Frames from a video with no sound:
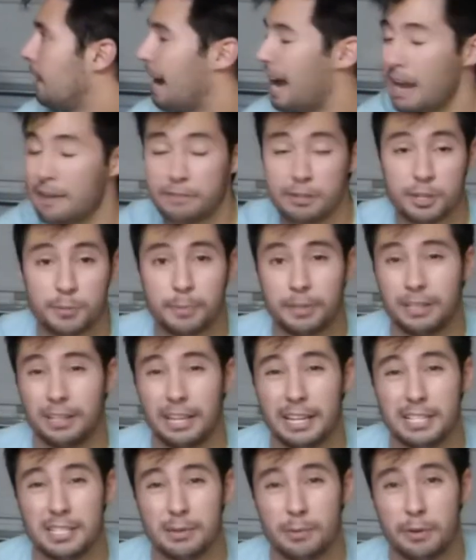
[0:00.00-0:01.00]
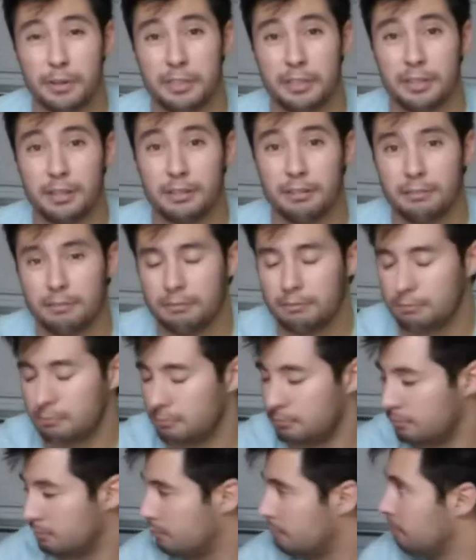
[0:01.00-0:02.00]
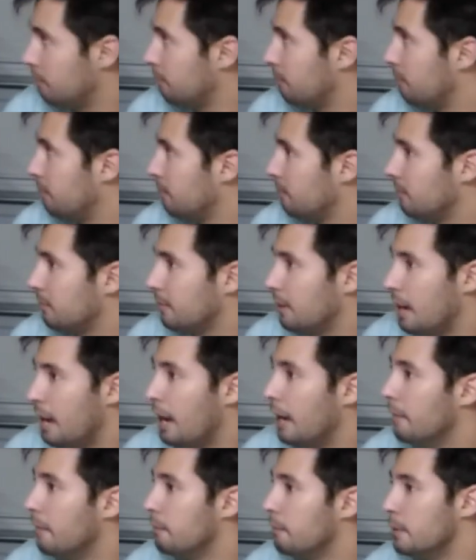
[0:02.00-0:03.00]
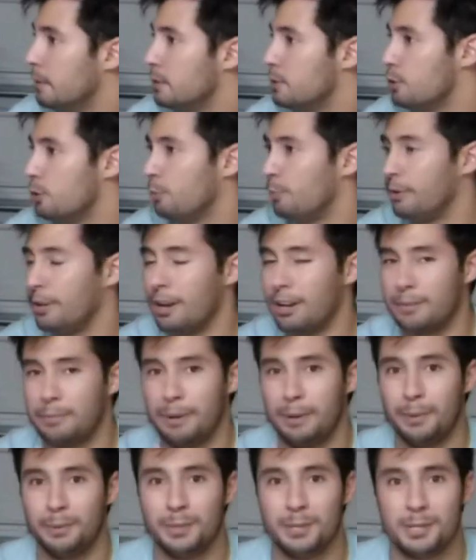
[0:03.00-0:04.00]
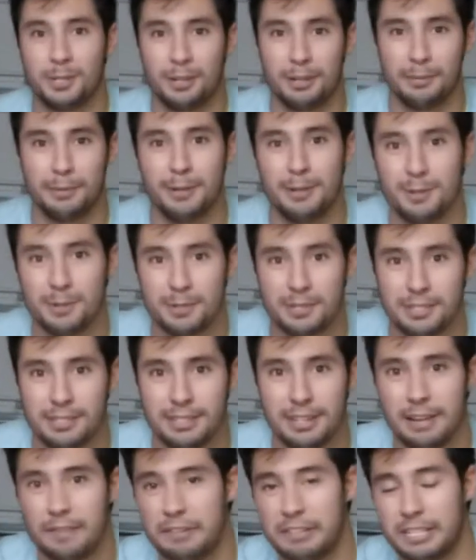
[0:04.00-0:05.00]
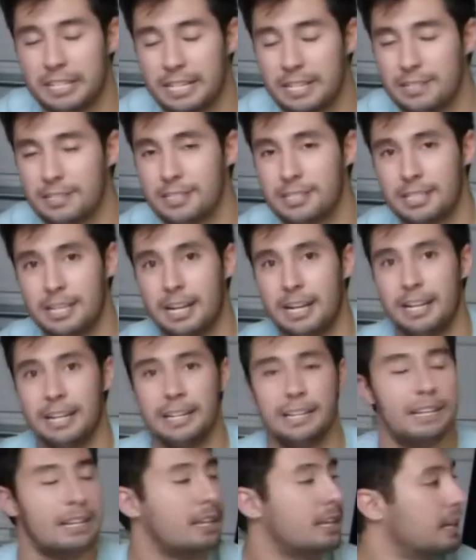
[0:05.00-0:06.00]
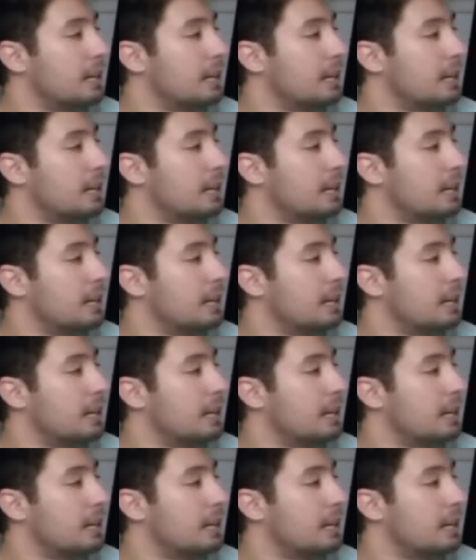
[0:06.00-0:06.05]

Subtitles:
I've just been lazy with it. I've been so preoccupied with the turbos and everything else that I